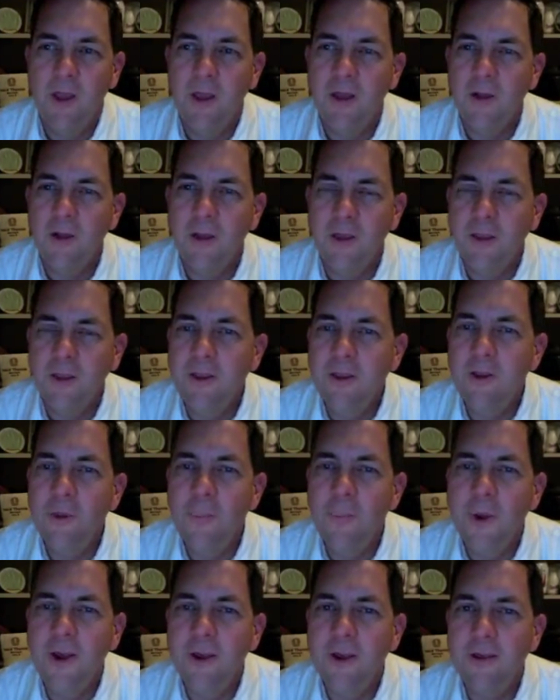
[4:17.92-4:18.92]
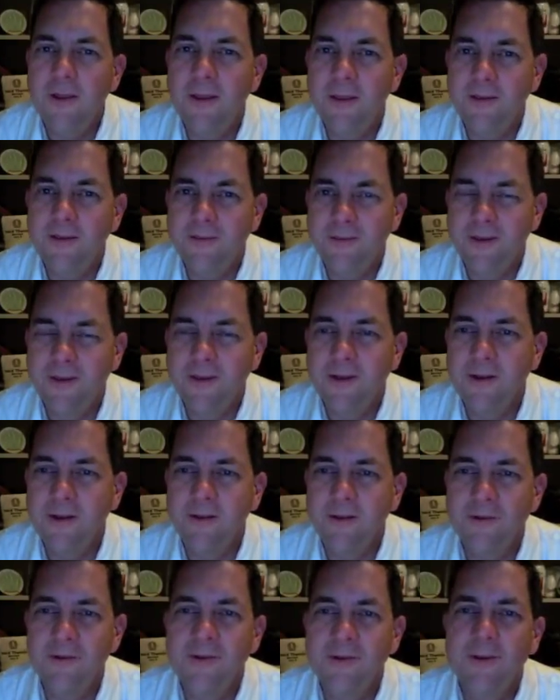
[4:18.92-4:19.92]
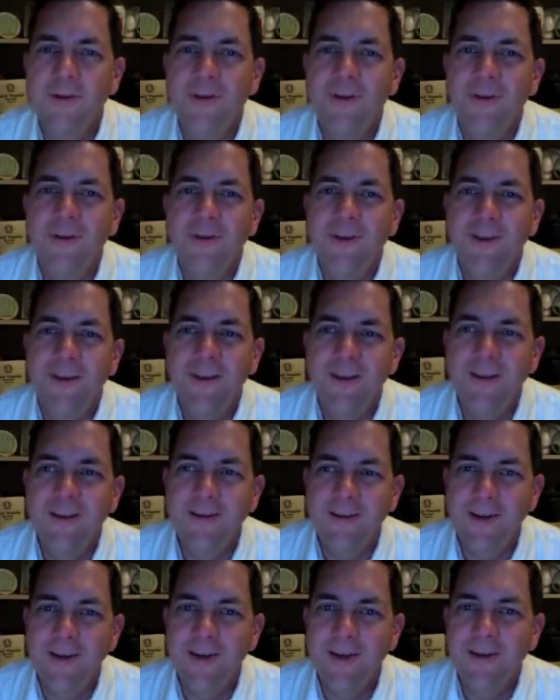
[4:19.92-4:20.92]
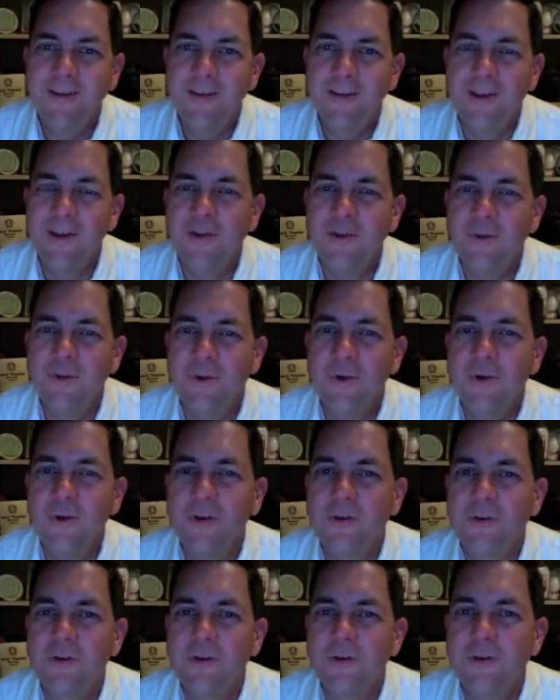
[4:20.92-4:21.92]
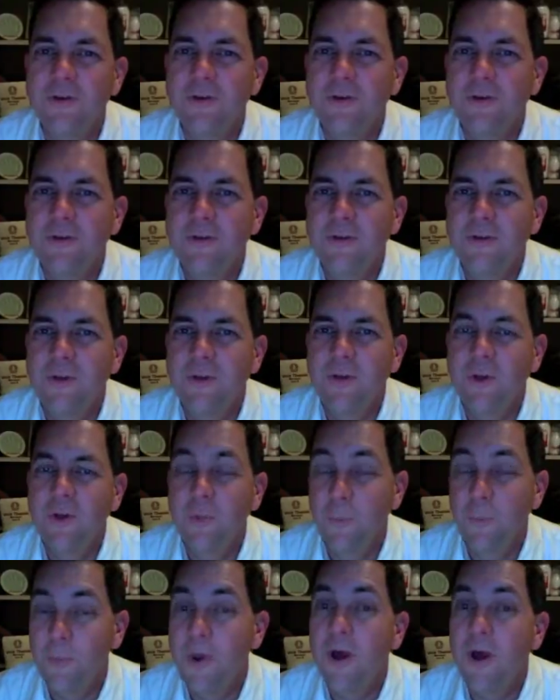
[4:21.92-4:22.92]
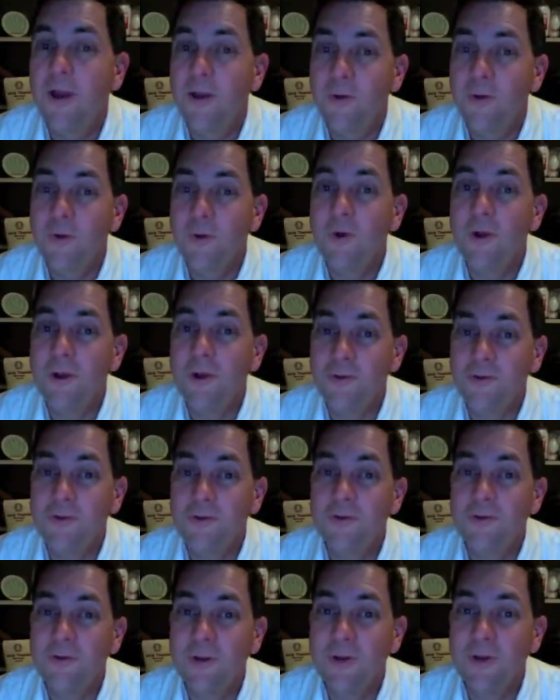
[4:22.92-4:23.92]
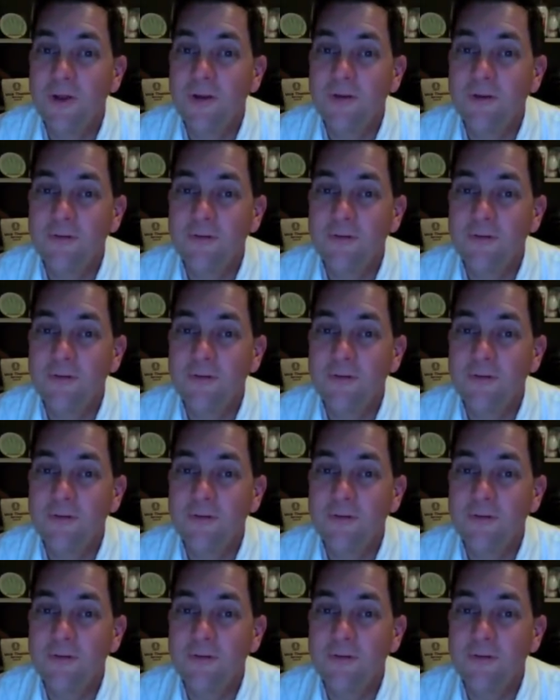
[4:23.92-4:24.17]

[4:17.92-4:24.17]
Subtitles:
Heal my sickness. And God's answer is, my grace is enough.